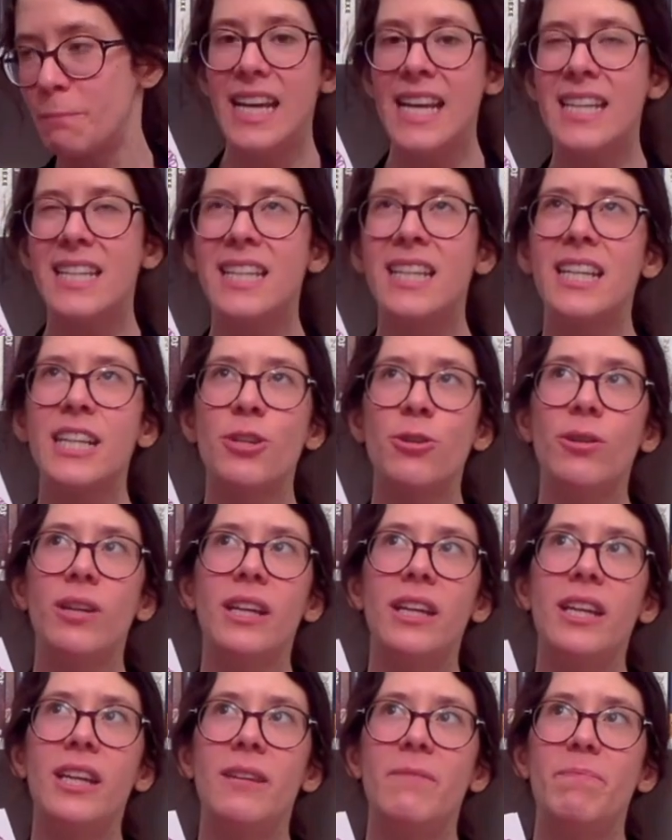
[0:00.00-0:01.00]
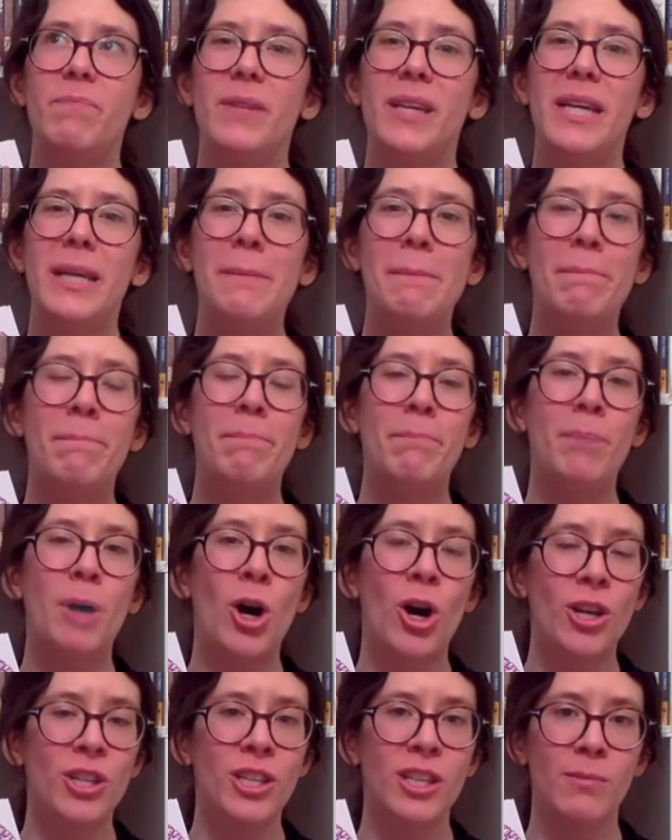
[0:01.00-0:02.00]
It's literally
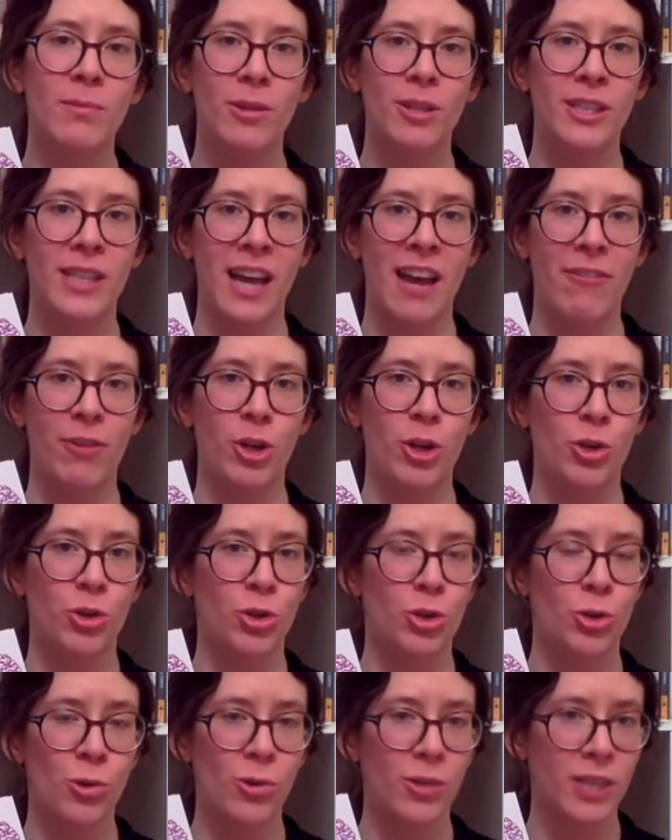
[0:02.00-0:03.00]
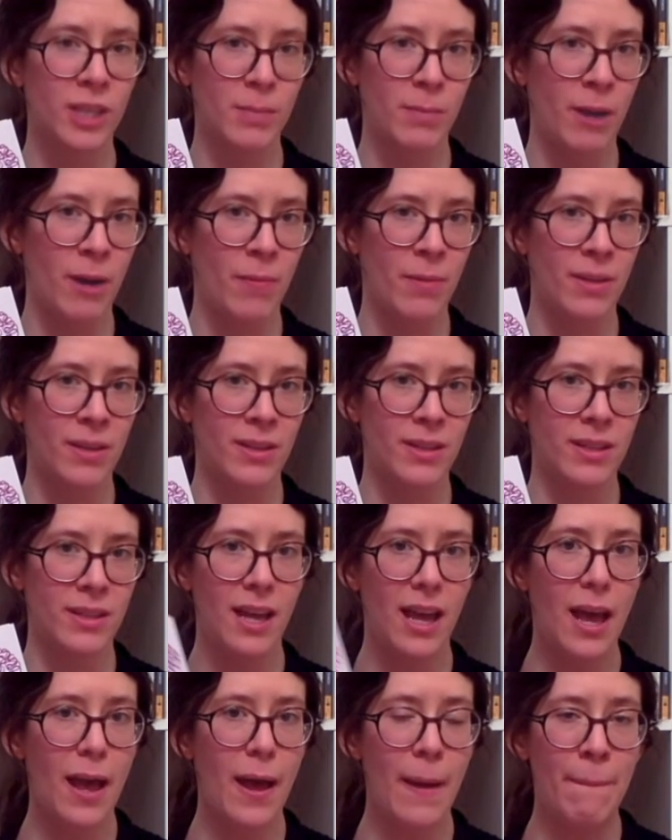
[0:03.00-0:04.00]
impossible to have control experiments
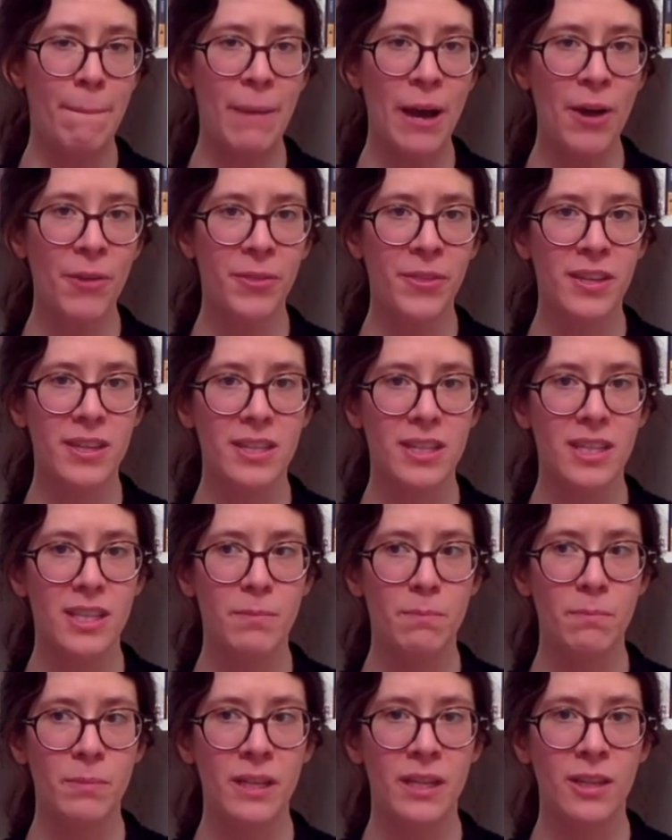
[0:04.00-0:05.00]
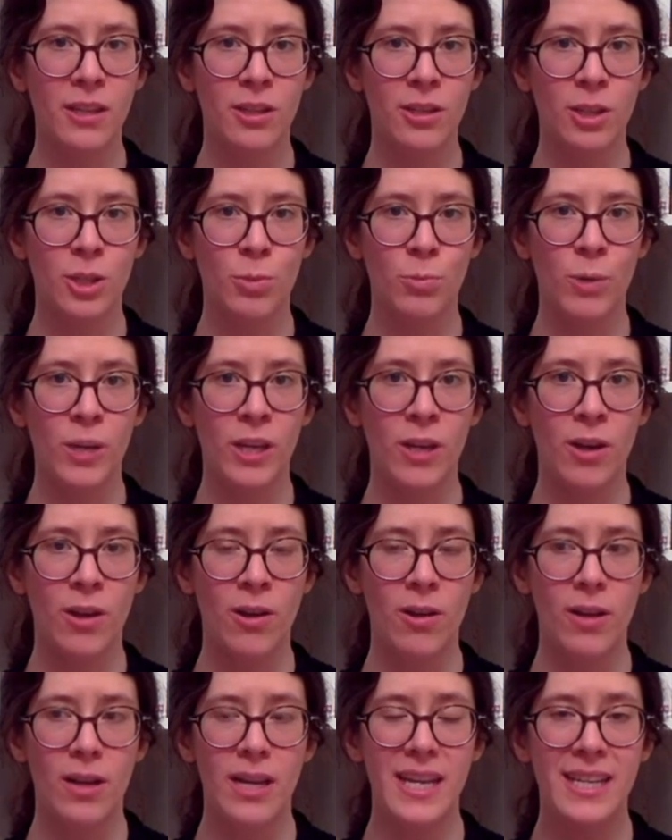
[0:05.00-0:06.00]
about this because we
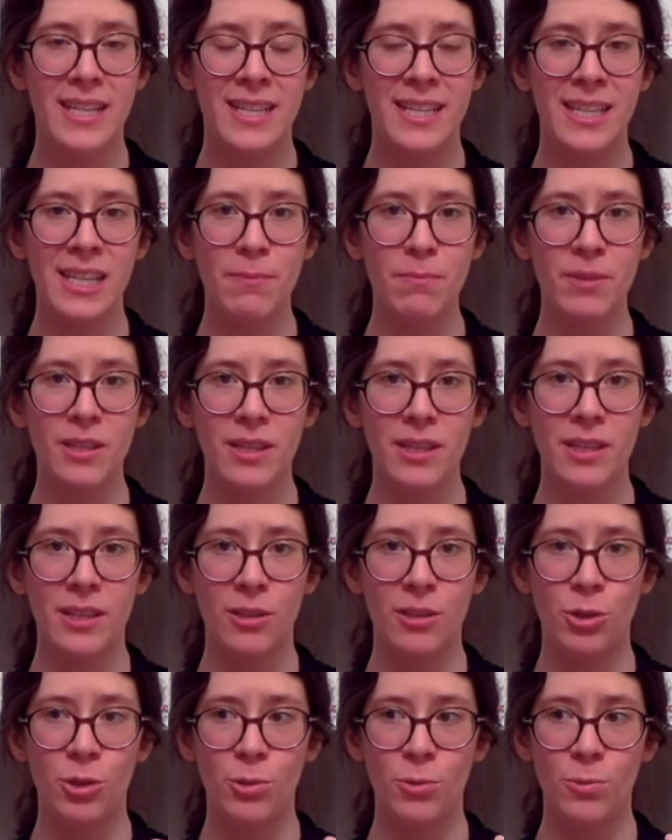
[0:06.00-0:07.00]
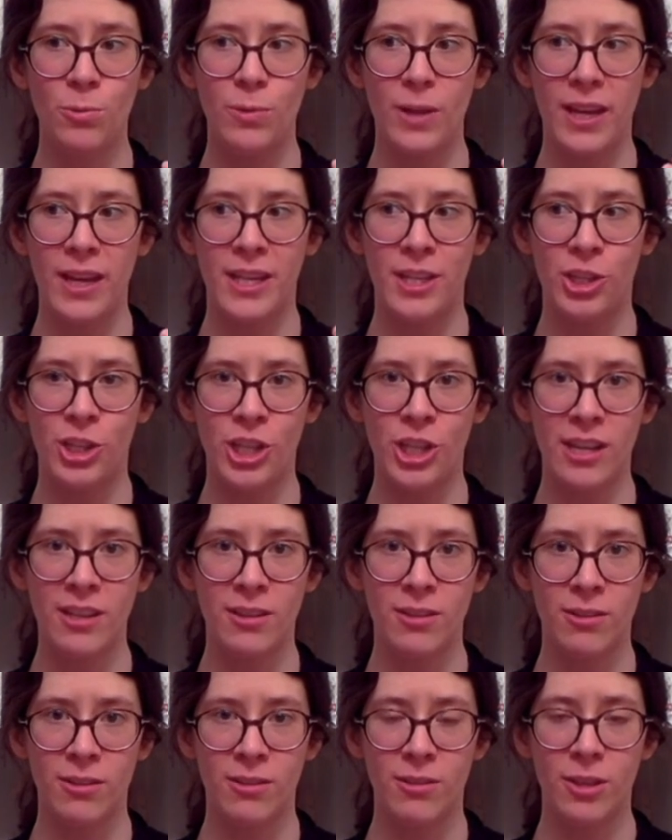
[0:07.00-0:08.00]
are dipped into a
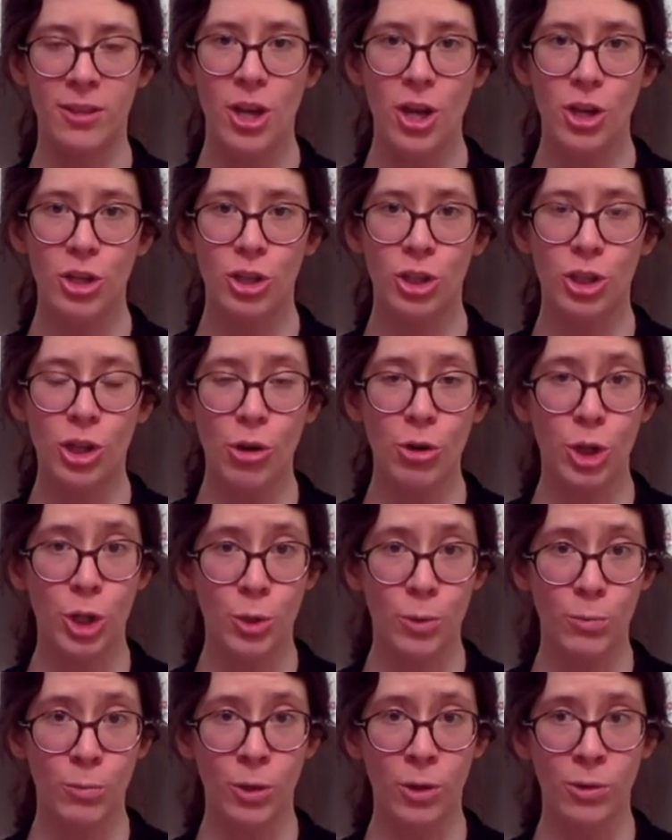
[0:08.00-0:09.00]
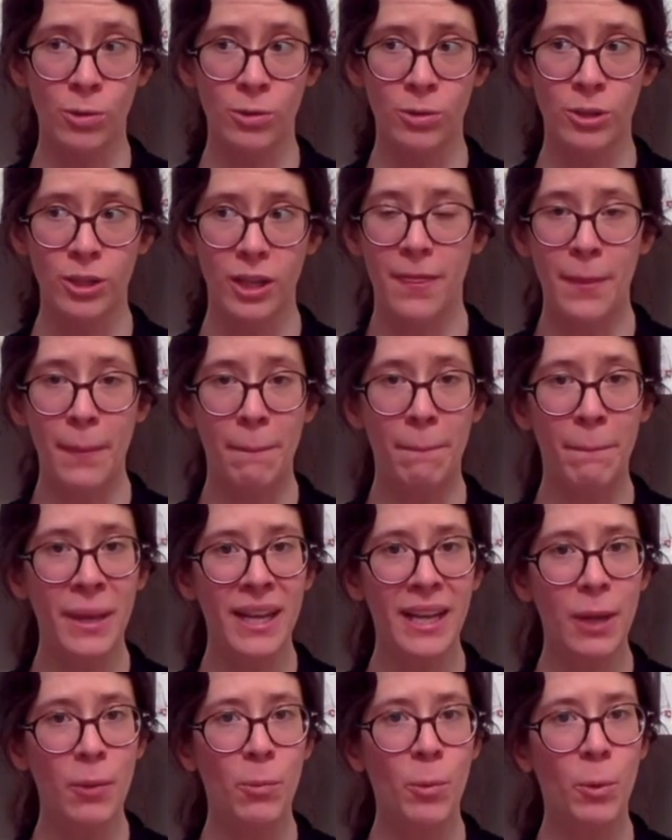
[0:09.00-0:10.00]
gendered social world the
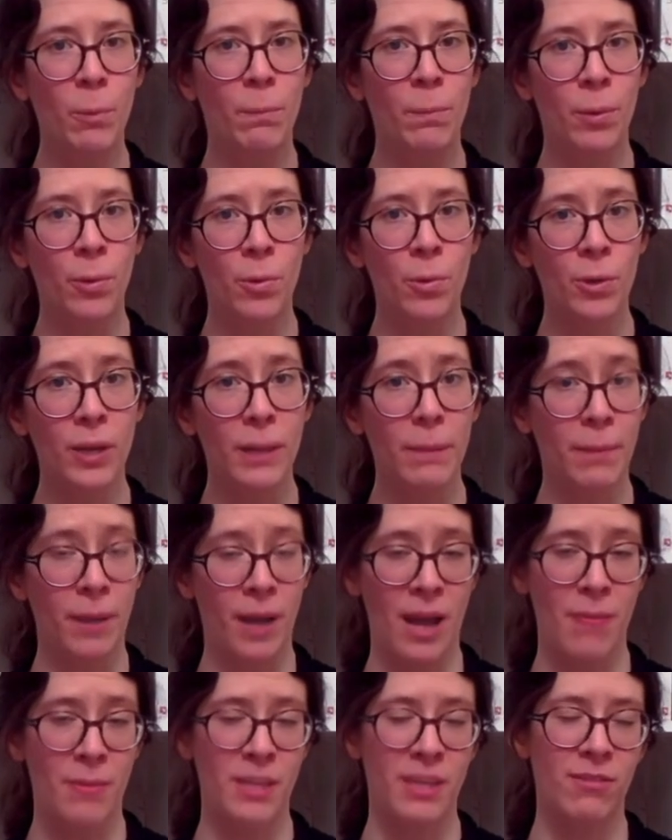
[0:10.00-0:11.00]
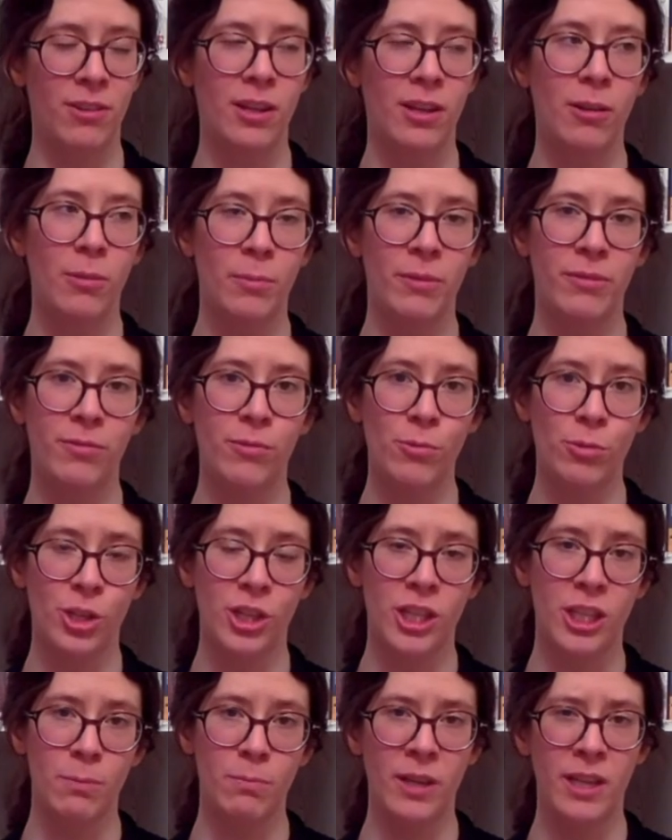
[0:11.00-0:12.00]
minute we're born, and perhaps even a little before, she
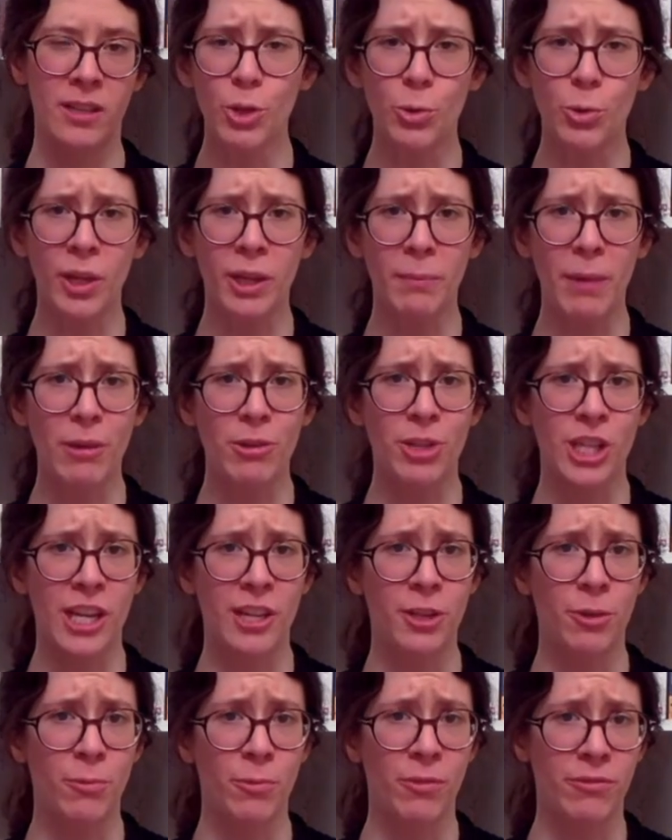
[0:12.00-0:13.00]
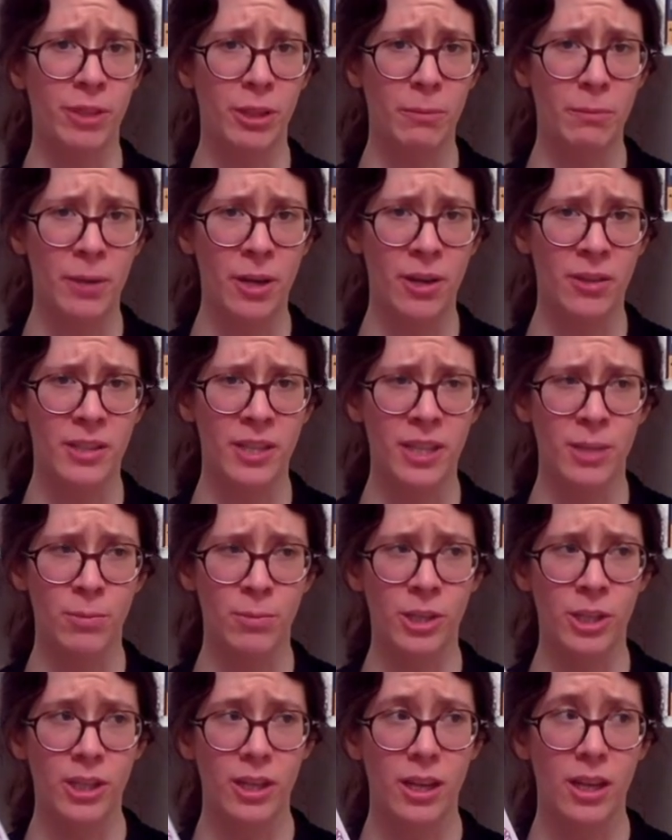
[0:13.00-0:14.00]
explains, talking about gender reveal parties,
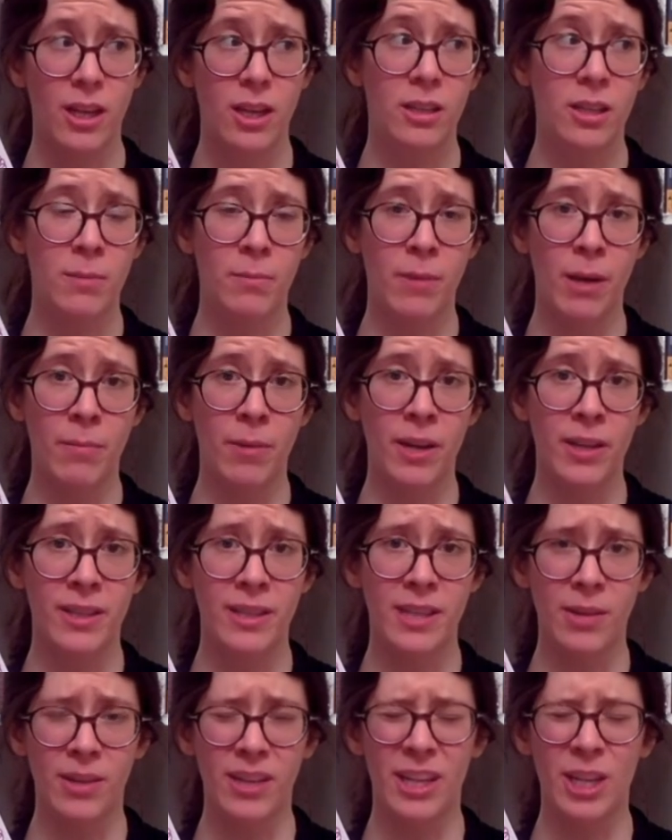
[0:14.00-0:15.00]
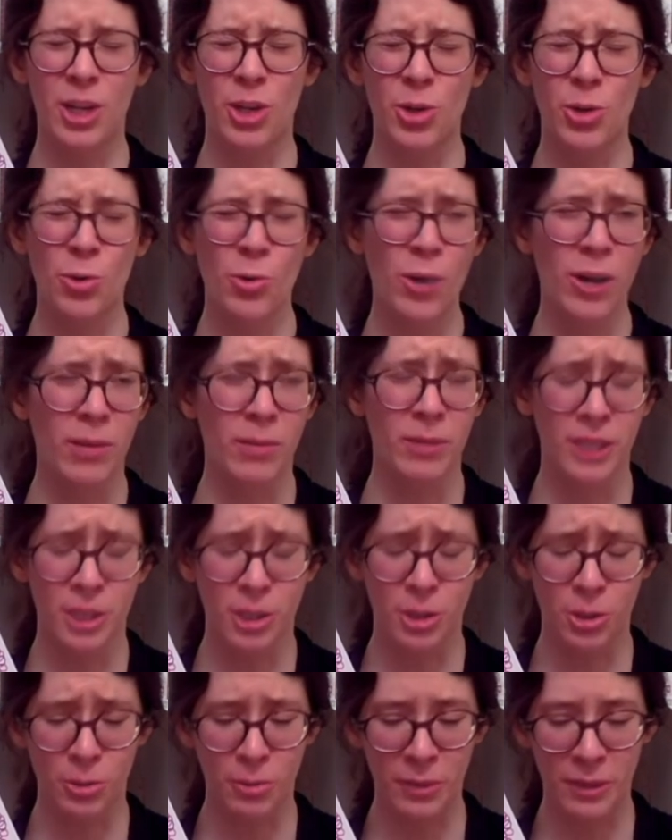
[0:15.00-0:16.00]
which to my mind, sound incredibly
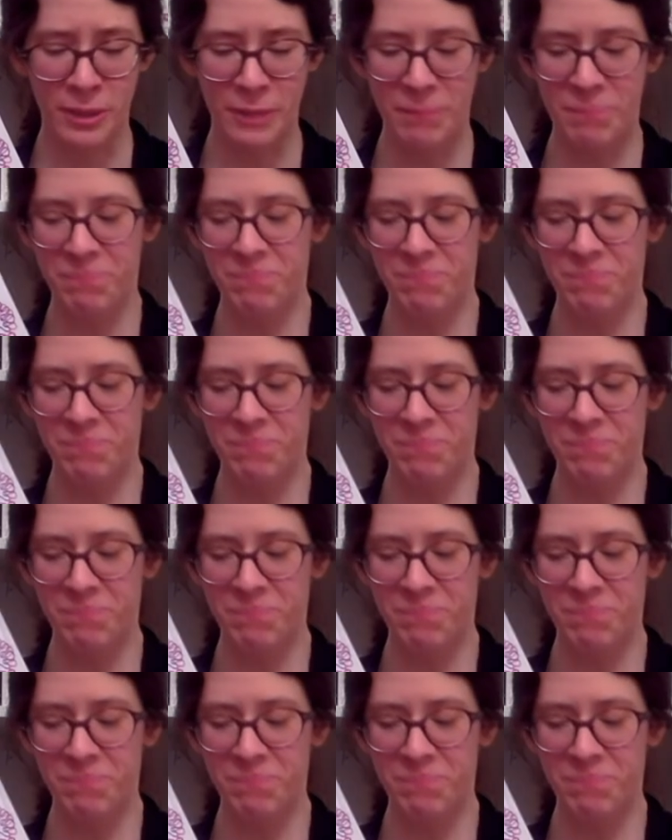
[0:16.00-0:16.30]
stupid.